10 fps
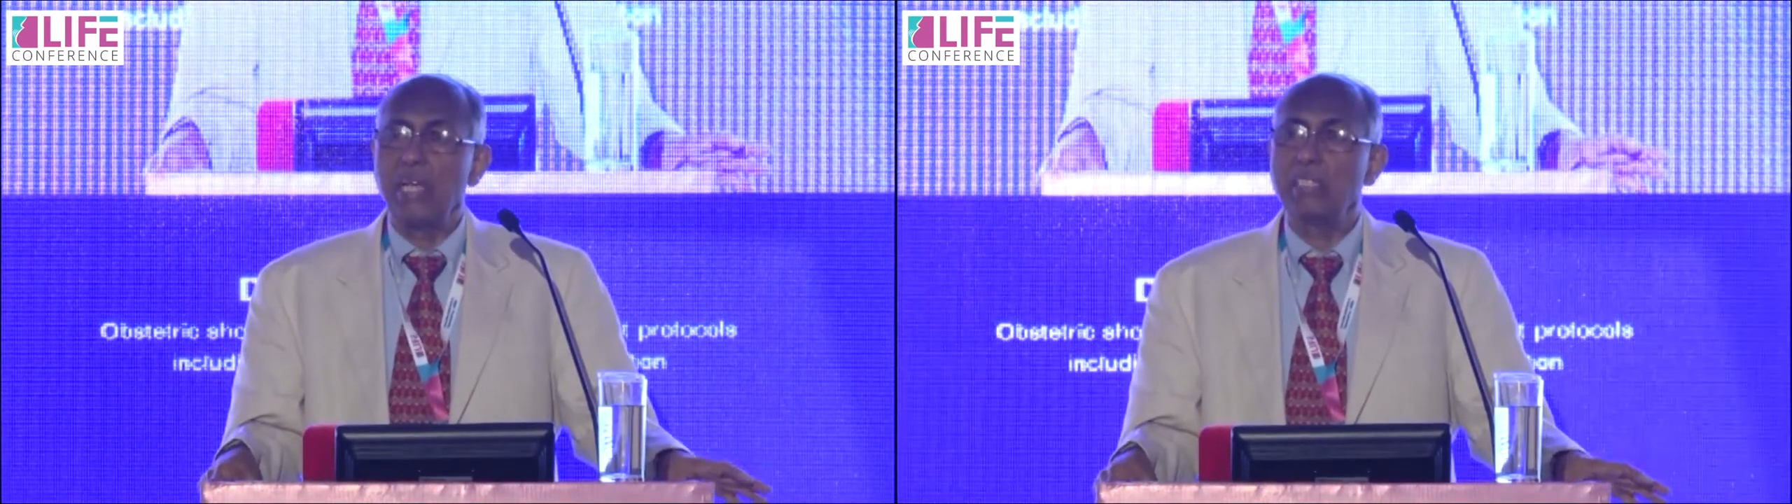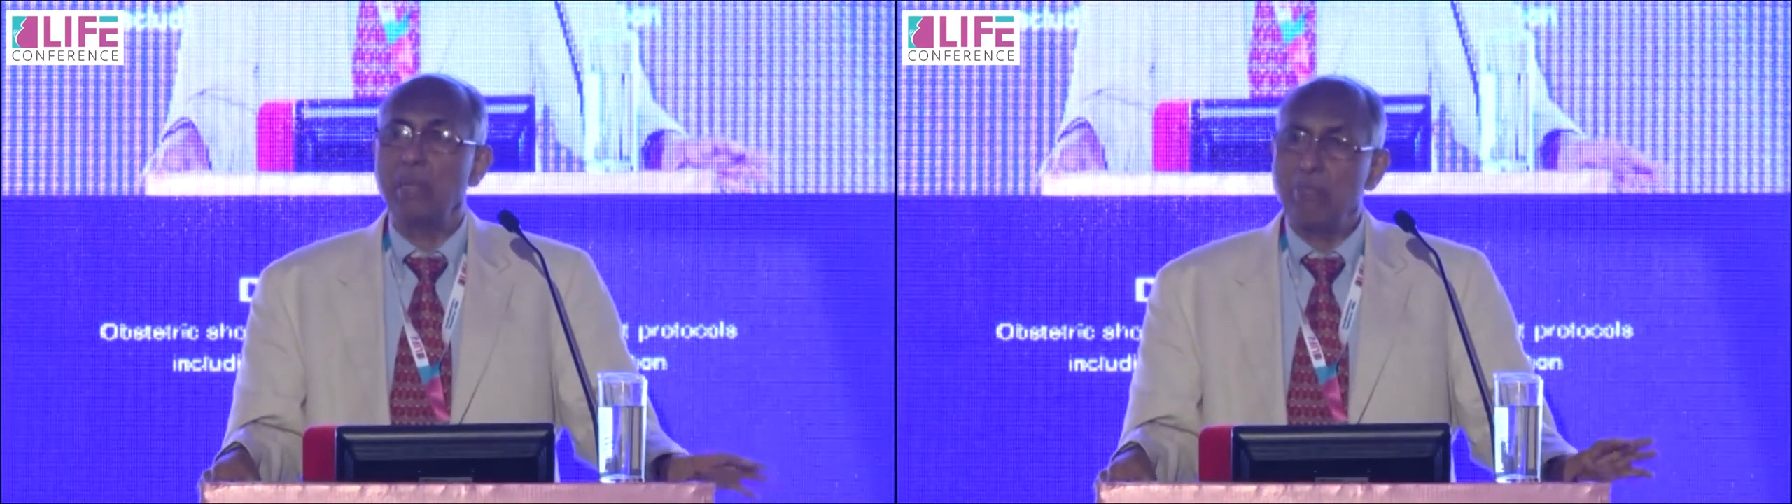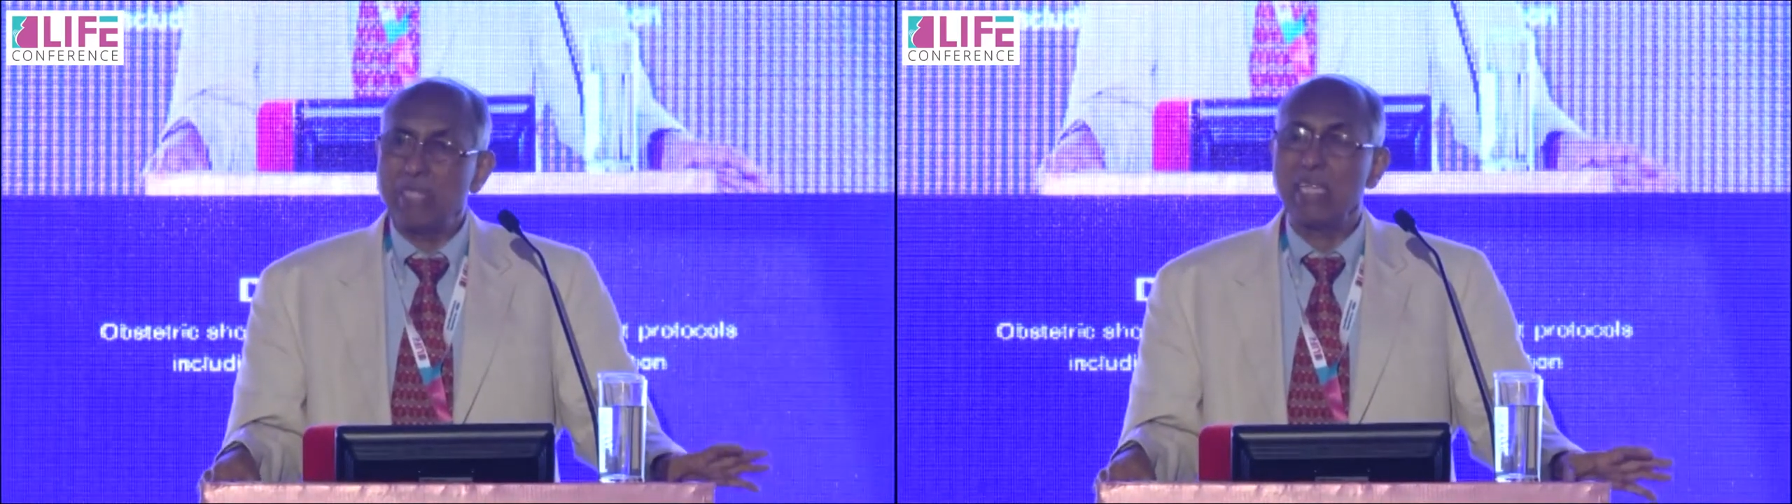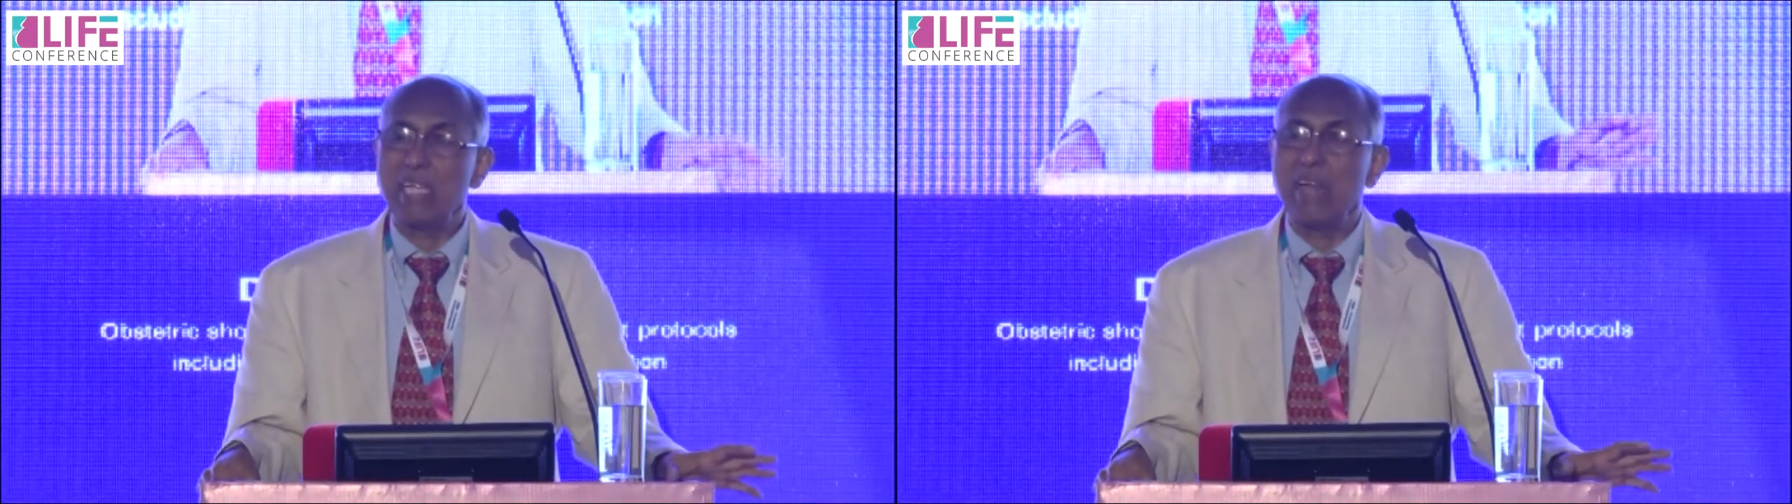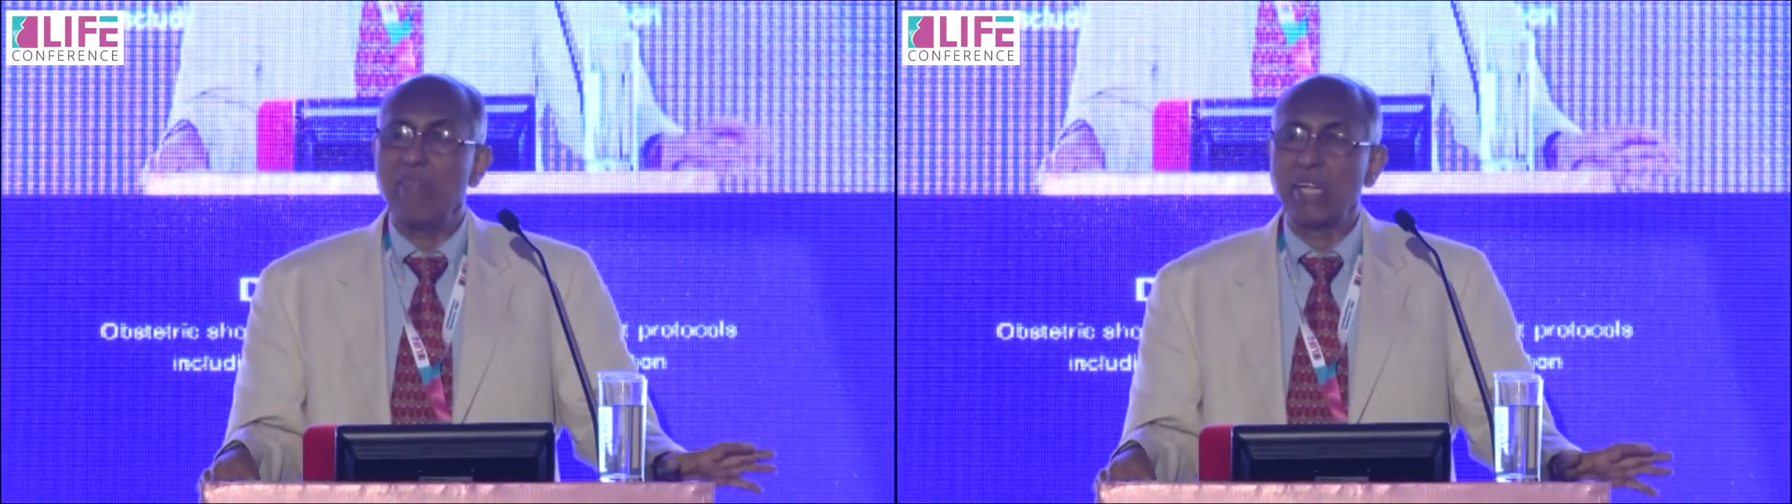the missing
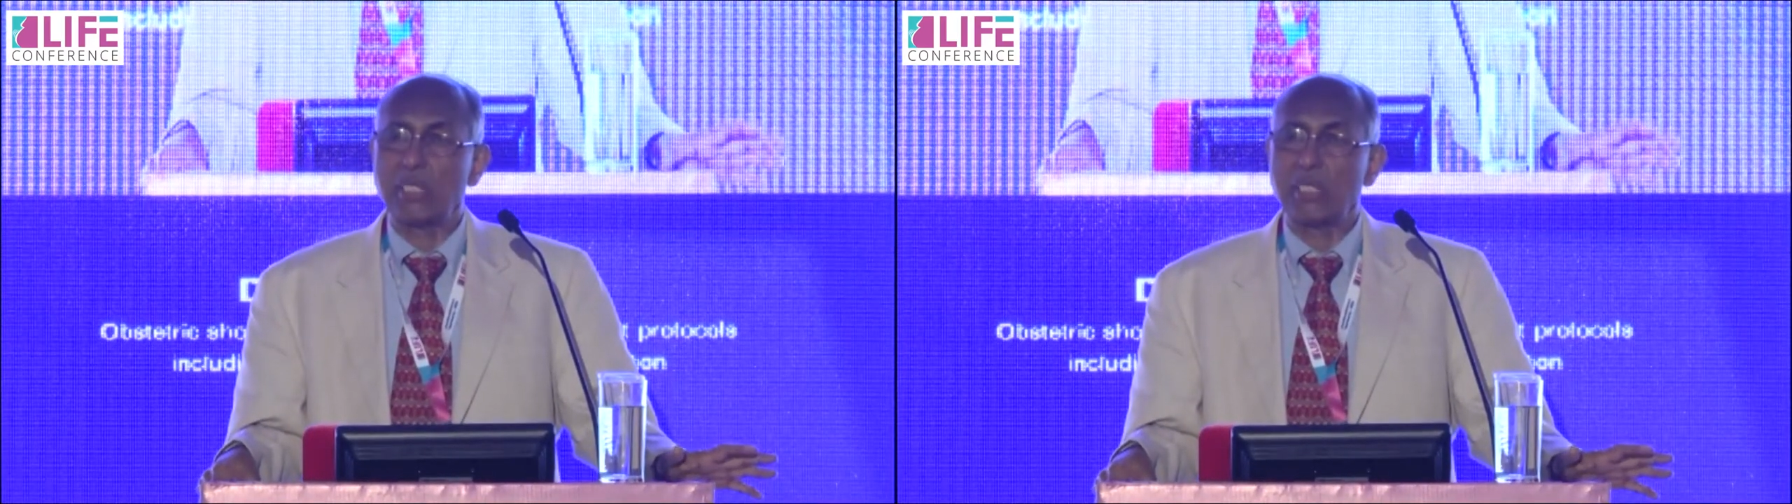infection